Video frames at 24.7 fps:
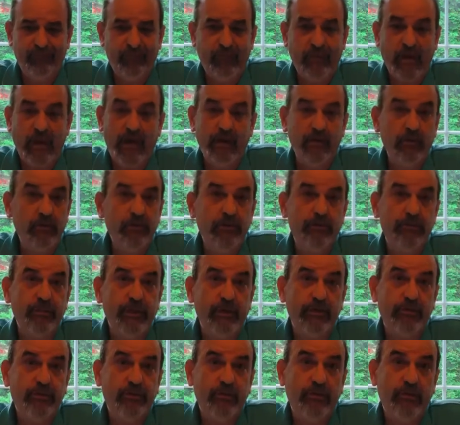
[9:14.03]
I lose
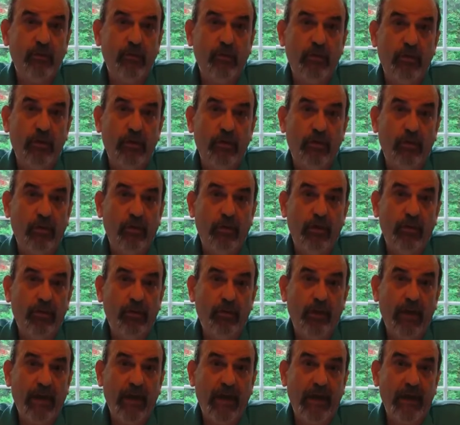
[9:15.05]
most of the water all the
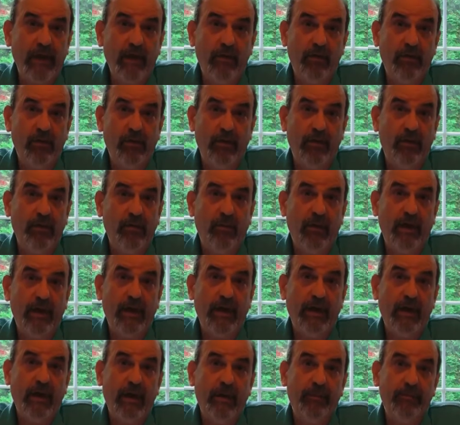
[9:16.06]
way on the way
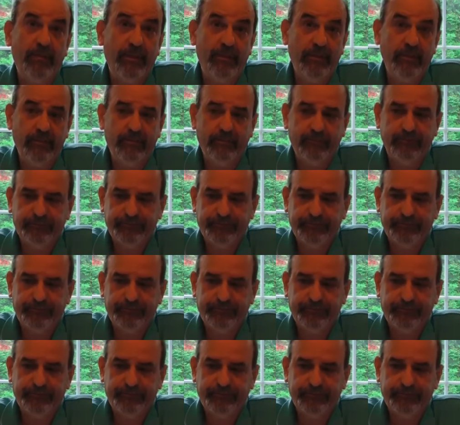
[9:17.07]
up."